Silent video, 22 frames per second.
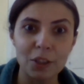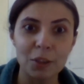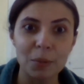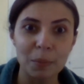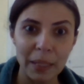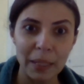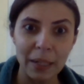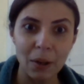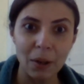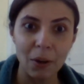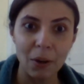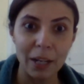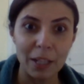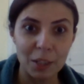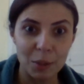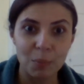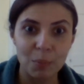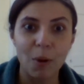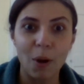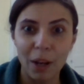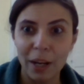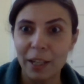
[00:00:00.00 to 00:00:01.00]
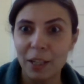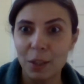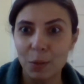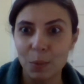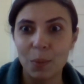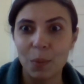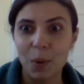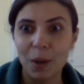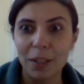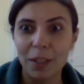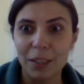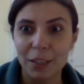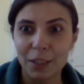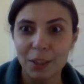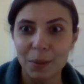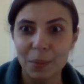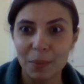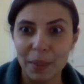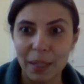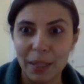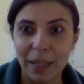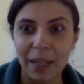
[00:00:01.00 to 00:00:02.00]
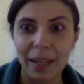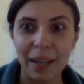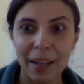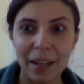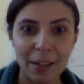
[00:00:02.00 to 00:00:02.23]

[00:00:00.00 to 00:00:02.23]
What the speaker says: to be or as small as we want it to be.